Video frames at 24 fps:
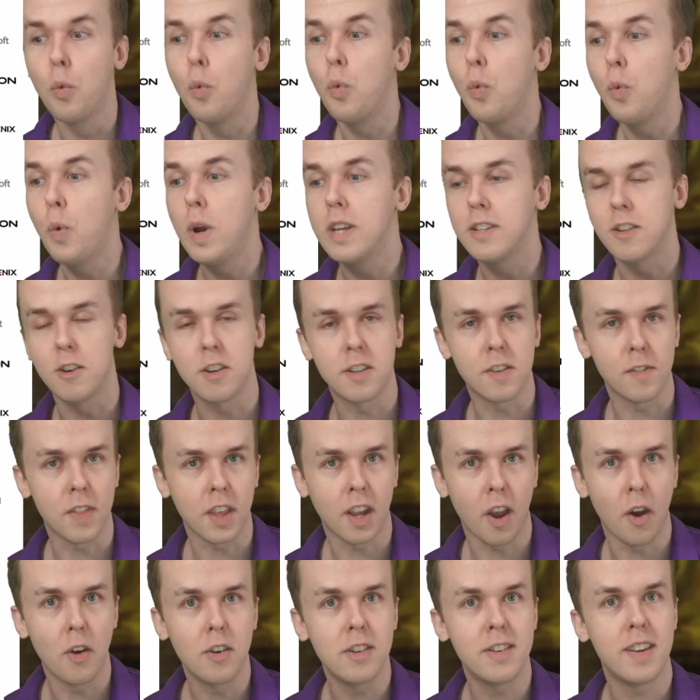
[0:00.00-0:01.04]
Wizards of
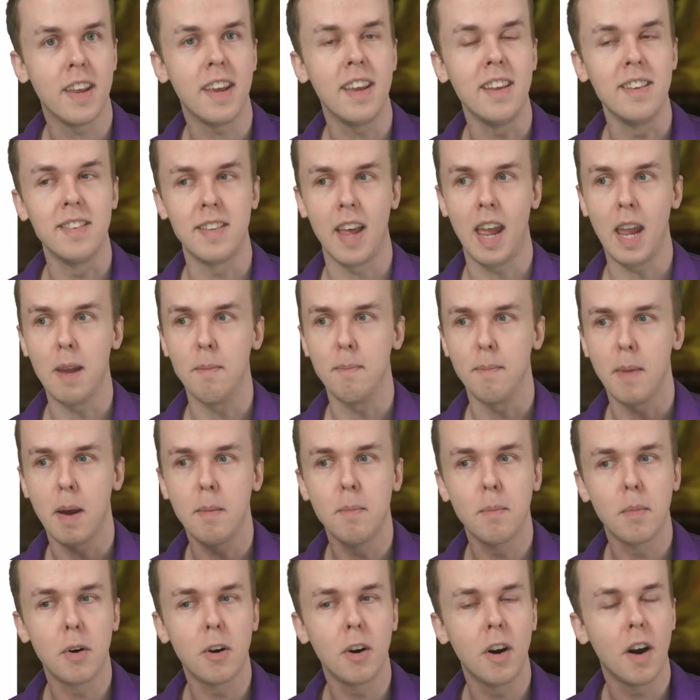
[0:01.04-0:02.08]
the Coast is a
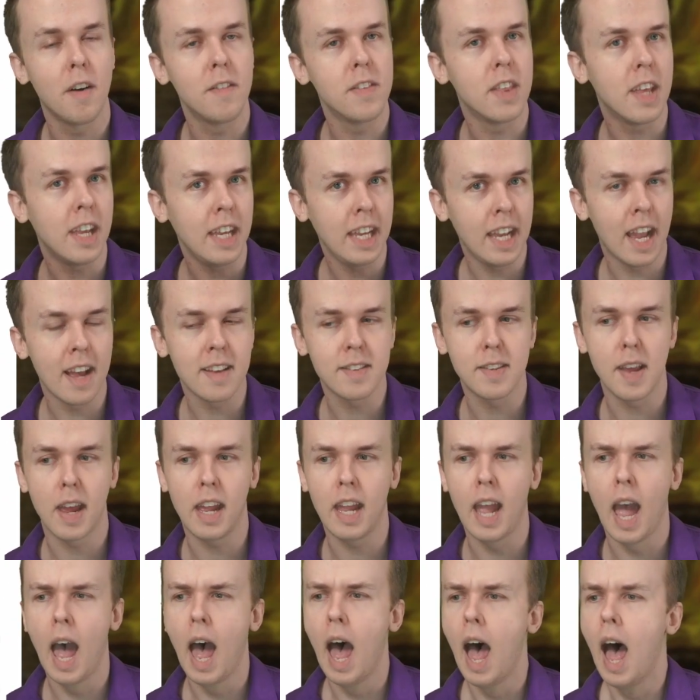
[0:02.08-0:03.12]
member of the
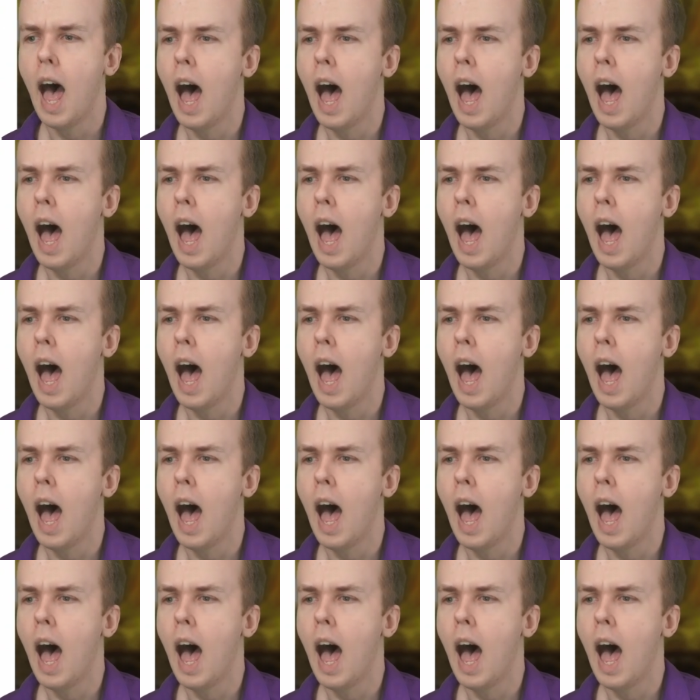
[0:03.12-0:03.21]
ESA.